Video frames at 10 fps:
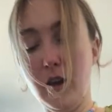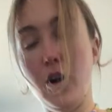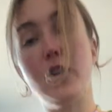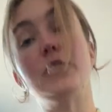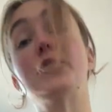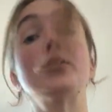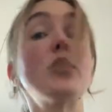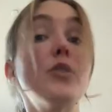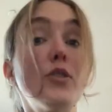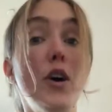all those
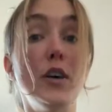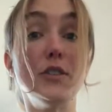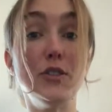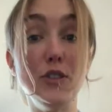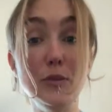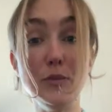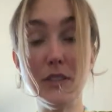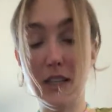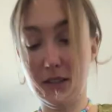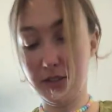cute costumes
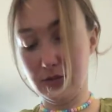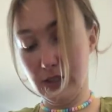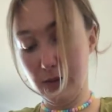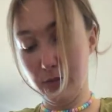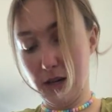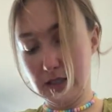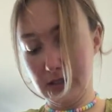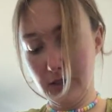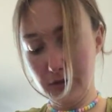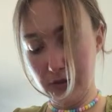and it was really impressive.